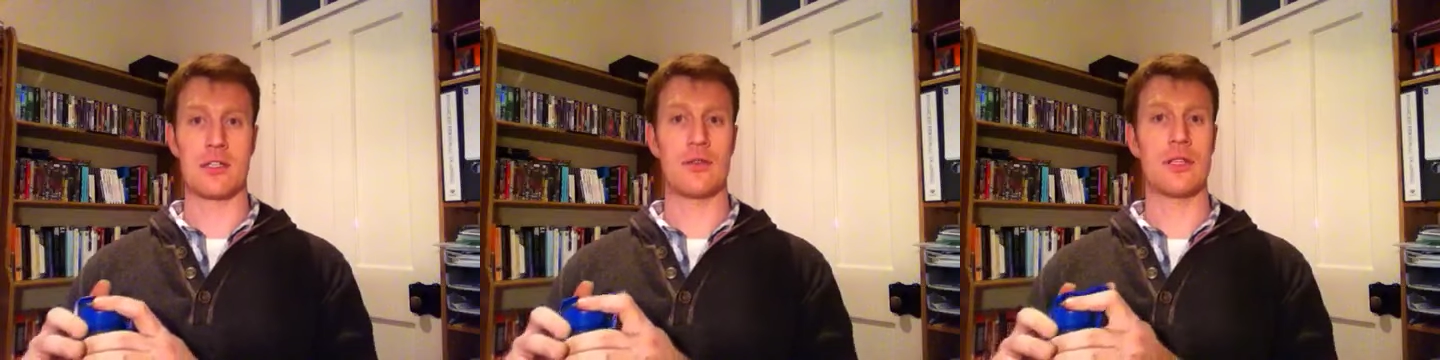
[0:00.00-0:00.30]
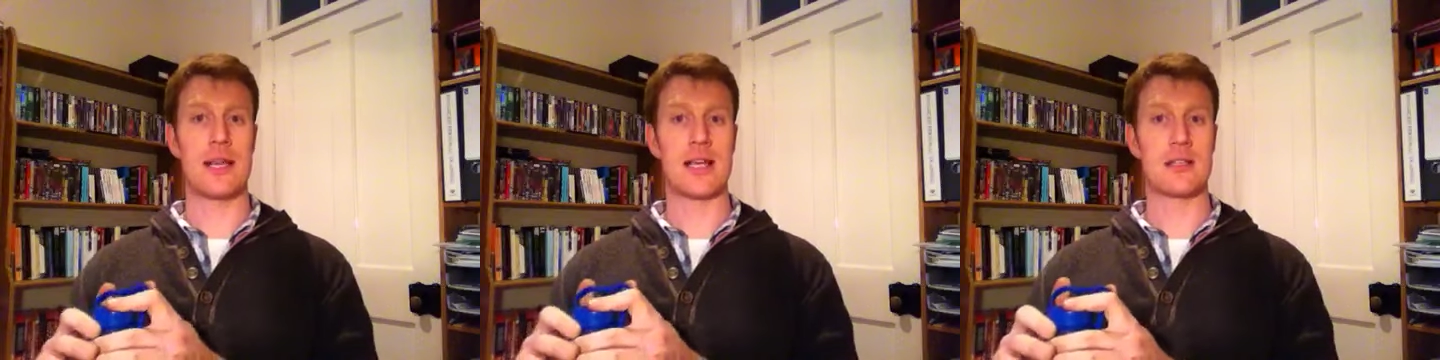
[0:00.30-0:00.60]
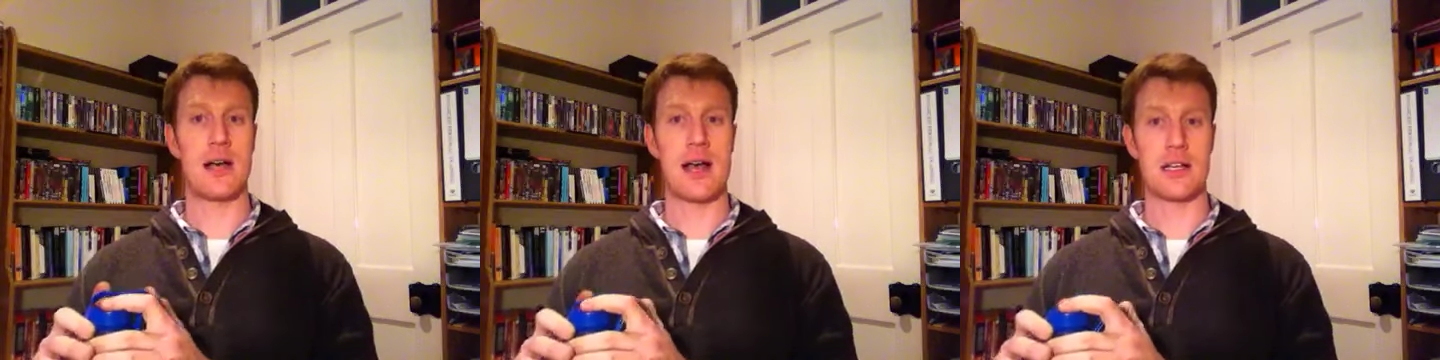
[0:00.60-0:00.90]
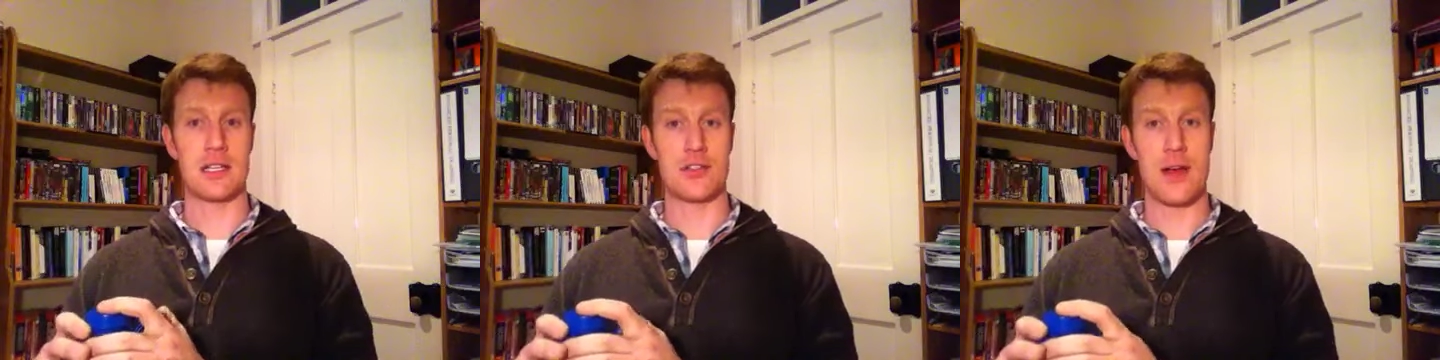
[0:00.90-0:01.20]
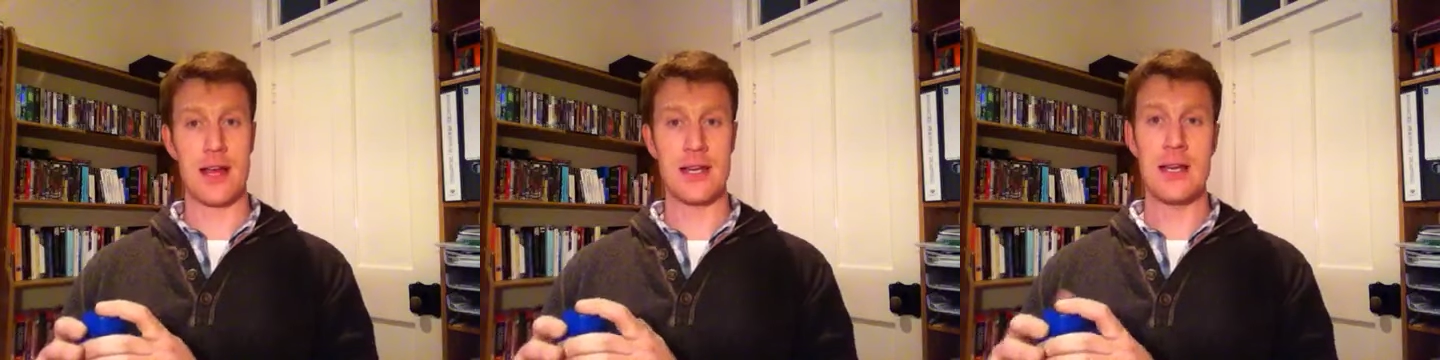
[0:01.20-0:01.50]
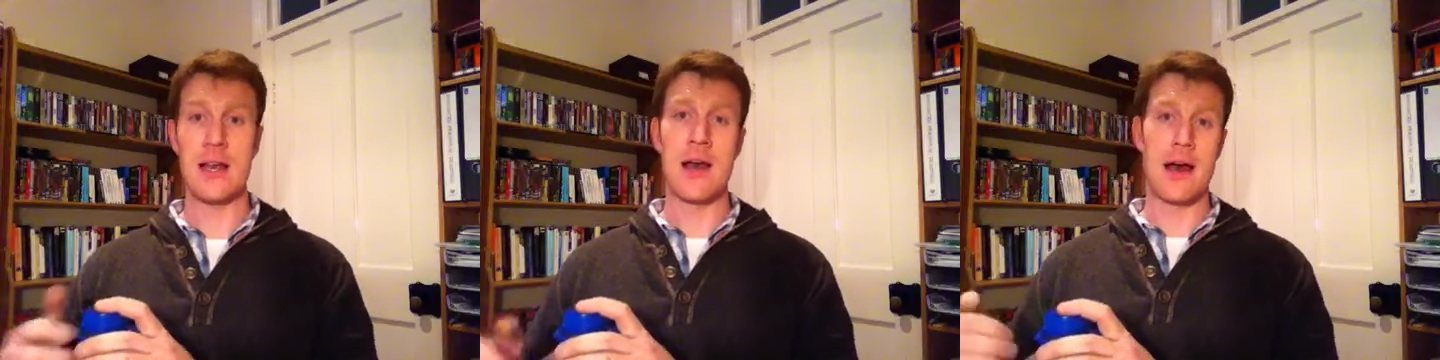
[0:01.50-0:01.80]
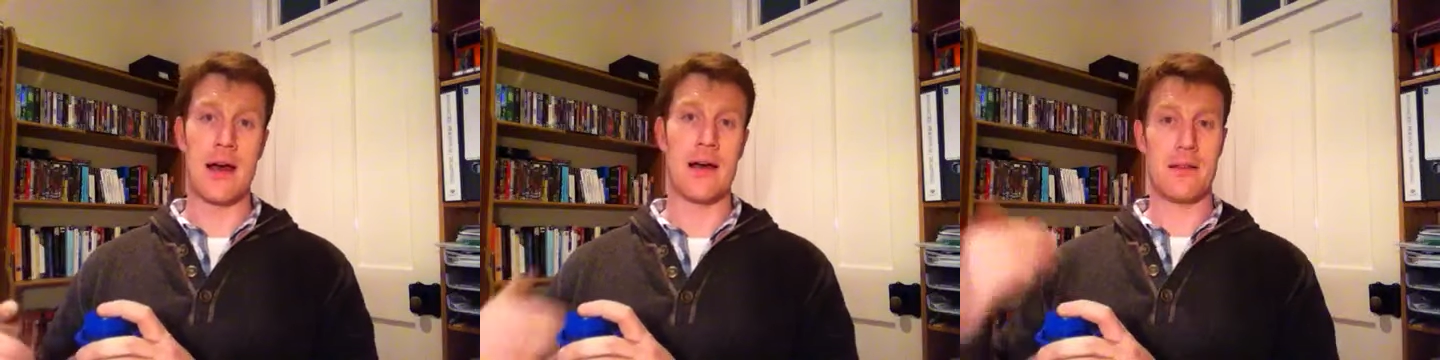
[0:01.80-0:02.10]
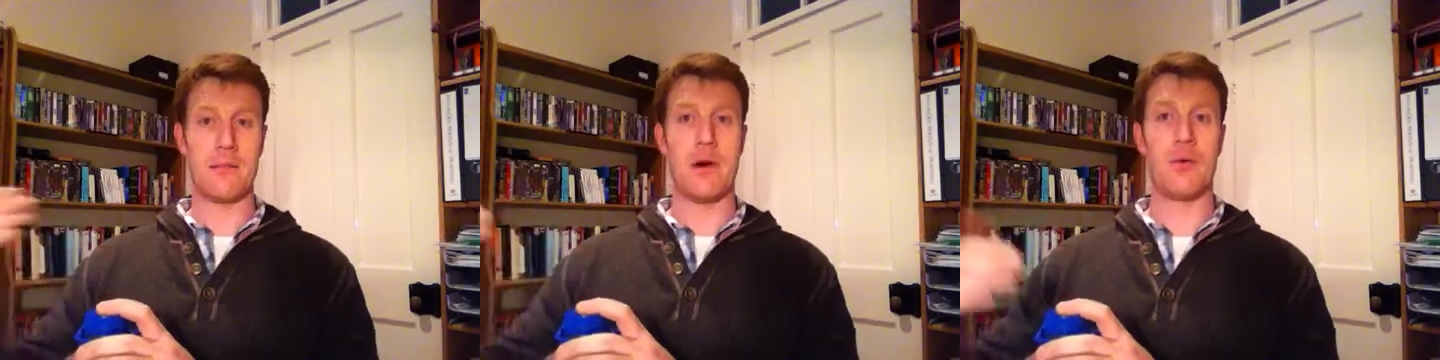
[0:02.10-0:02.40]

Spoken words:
So on the days that I actually train, my